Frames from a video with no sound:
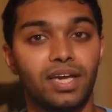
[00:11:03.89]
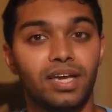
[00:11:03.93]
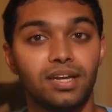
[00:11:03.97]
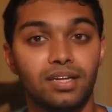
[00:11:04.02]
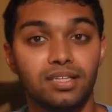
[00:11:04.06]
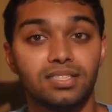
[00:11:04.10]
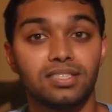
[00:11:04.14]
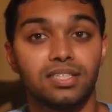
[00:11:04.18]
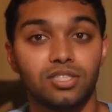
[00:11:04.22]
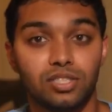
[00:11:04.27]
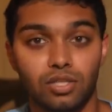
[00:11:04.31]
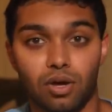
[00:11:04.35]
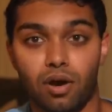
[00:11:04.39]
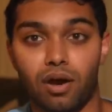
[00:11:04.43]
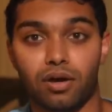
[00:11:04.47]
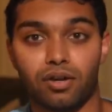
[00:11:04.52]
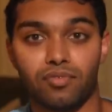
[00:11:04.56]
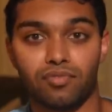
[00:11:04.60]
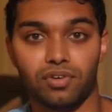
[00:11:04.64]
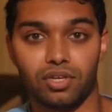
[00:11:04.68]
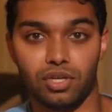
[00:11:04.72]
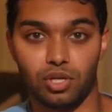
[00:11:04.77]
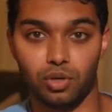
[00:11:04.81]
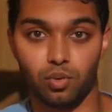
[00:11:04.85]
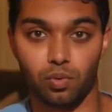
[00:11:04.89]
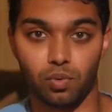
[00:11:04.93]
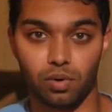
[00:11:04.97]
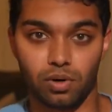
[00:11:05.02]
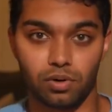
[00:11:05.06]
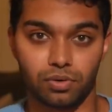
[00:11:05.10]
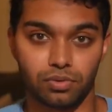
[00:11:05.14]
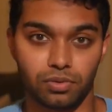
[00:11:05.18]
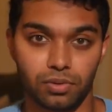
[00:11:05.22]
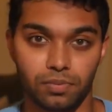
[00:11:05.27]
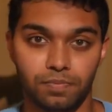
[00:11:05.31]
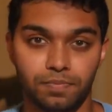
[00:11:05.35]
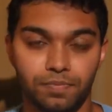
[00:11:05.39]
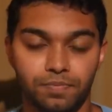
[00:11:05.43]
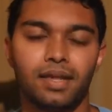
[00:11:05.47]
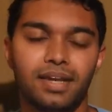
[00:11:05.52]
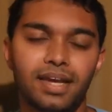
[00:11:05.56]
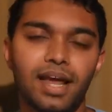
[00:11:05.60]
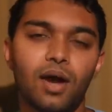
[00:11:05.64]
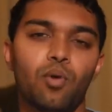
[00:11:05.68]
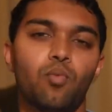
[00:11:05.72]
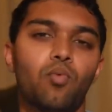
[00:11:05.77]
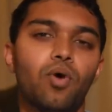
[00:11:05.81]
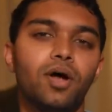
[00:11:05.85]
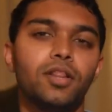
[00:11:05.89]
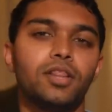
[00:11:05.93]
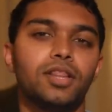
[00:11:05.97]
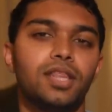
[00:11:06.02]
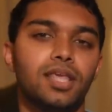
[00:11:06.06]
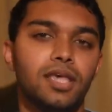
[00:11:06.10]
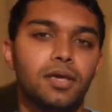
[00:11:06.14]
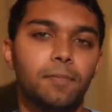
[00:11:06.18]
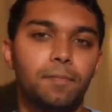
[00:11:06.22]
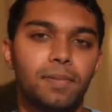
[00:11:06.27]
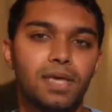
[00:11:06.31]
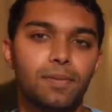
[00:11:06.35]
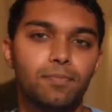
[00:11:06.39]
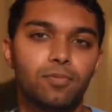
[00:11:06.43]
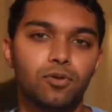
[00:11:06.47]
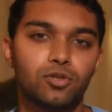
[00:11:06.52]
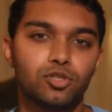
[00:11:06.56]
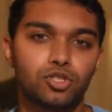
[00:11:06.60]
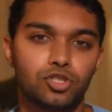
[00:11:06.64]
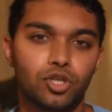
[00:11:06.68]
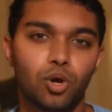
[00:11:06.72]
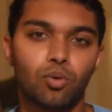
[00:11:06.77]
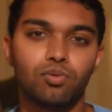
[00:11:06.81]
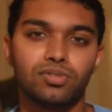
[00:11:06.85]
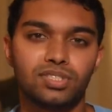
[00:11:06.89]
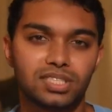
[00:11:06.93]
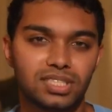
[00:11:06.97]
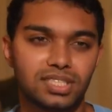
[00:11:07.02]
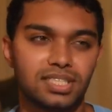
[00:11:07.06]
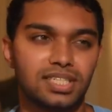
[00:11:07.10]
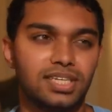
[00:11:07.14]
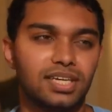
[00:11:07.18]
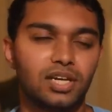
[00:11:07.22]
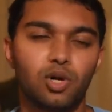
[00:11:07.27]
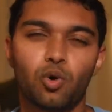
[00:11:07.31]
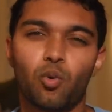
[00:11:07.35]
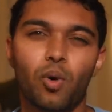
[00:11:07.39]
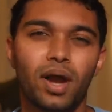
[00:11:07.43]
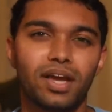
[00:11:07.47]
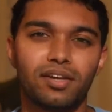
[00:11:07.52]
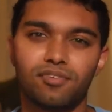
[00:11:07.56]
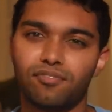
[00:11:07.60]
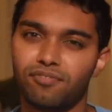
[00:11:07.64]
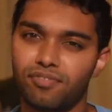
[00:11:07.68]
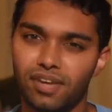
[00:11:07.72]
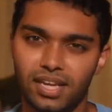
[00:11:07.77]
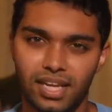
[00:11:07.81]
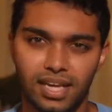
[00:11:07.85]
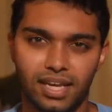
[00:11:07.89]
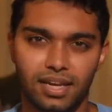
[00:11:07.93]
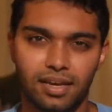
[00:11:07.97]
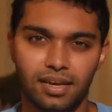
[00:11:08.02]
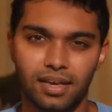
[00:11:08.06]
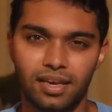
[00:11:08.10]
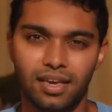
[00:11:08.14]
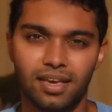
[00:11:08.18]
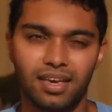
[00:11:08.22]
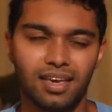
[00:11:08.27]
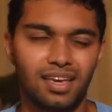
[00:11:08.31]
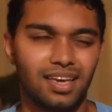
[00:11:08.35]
It is the dawn of a new world. Now, one thing people don't see quite fitting